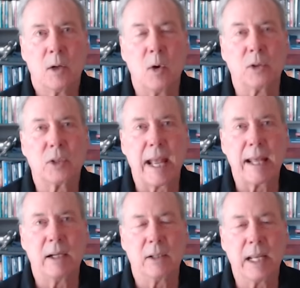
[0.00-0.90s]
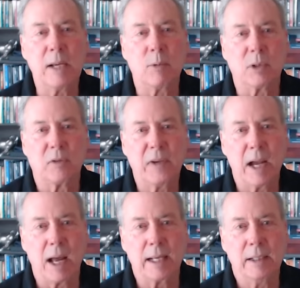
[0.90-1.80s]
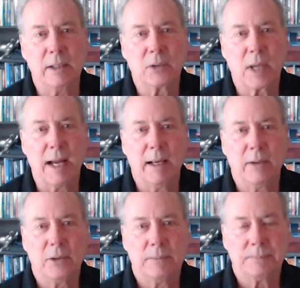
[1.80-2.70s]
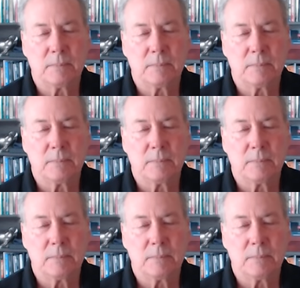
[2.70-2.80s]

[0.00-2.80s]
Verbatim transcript: gold standard equals fiat in disguise.